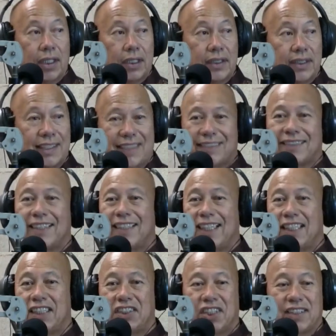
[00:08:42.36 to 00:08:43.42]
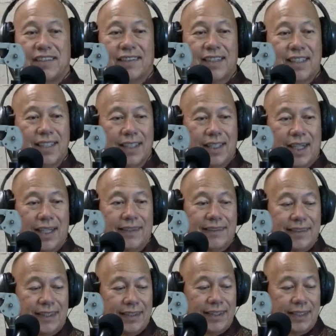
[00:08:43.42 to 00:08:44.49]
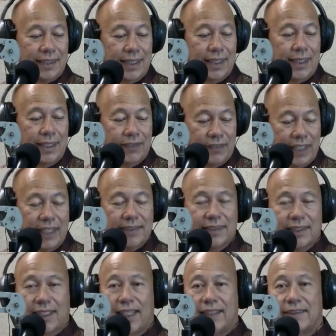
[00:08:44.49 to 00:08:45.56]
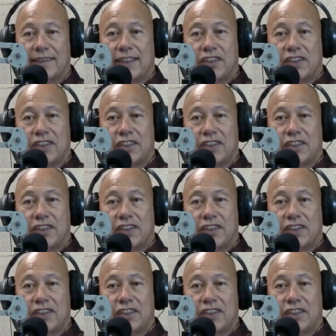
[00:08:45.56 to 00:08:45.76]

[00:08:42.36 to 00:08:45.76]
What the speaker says: destinations. I said that if that's the case,